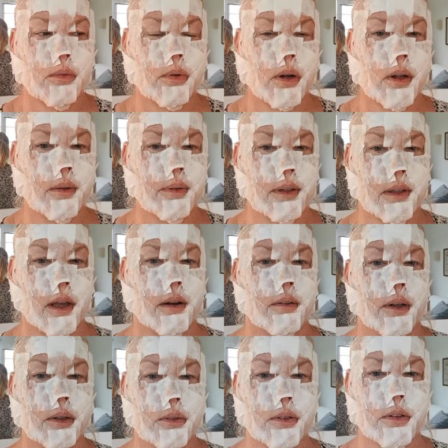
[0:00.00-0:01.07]
What I would
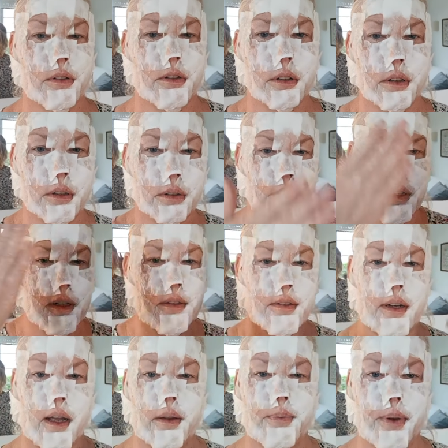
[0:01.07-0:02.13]
carry on to do is
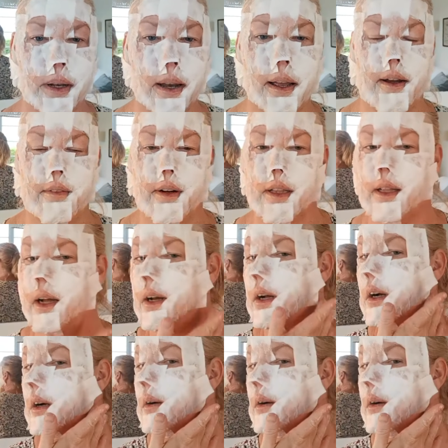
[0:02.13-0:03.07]
now be layering that